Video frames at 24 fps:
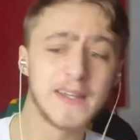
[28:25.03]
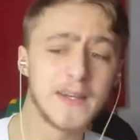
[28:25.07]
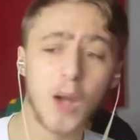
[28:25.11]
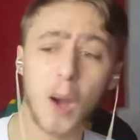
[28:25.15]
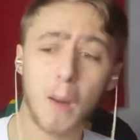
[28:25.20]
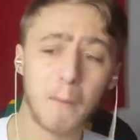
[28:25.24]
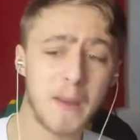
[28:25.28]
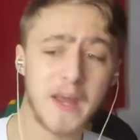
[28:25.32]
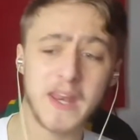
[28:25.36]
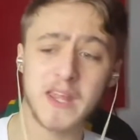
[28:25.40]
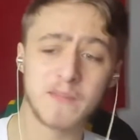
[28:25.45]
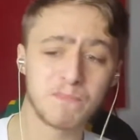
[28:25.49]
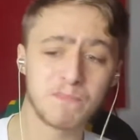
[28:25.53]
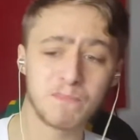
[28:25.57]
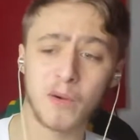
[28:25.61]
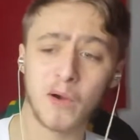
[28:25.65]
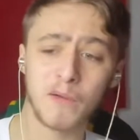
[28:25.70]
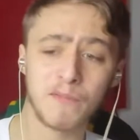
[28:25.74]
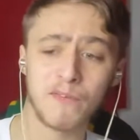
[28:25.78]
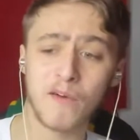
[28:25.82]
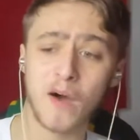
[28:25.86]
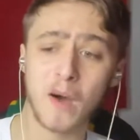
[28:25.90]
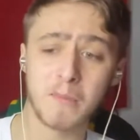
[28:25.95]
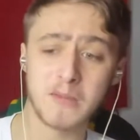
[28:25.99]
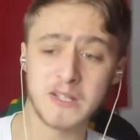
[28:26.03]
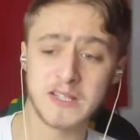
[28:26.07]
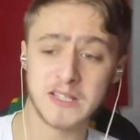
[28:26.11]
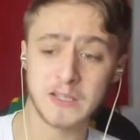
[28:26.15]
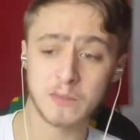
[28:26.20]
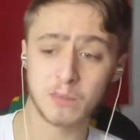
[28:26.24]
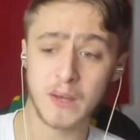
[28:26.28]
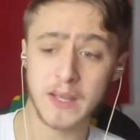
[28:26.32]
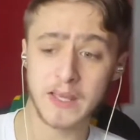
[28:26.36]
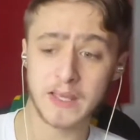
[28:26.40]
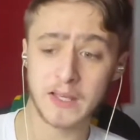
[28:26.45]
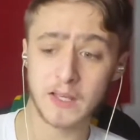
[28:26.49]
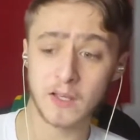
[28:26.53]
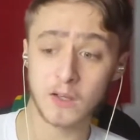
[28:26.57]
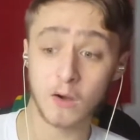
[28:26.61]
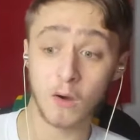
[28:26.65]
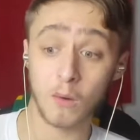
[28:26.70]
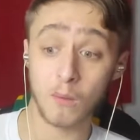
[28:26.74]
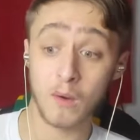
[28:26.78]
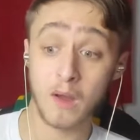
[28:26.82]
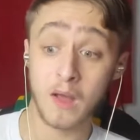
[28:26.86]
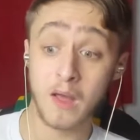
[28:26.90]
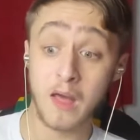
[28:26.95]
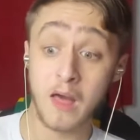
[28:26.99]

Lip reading: not many performances where you can go,